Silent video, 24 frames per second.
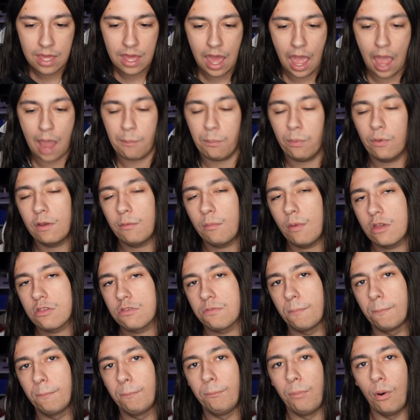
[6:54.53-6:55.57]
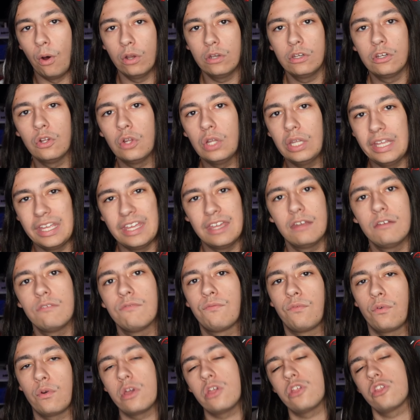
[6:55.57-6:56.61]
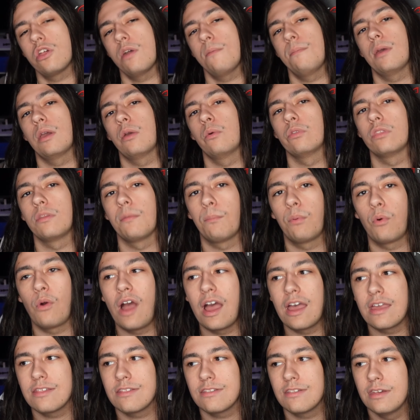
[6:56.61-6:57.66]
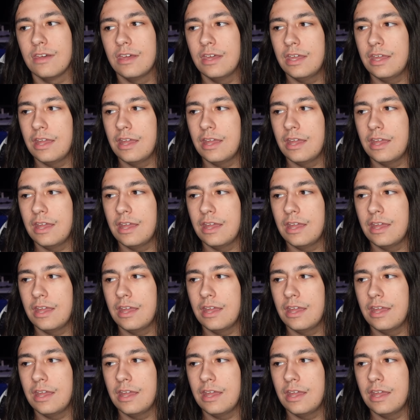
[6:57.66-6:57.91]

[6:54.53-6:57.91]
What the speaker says: I pretty much bundle in free shipping with the price.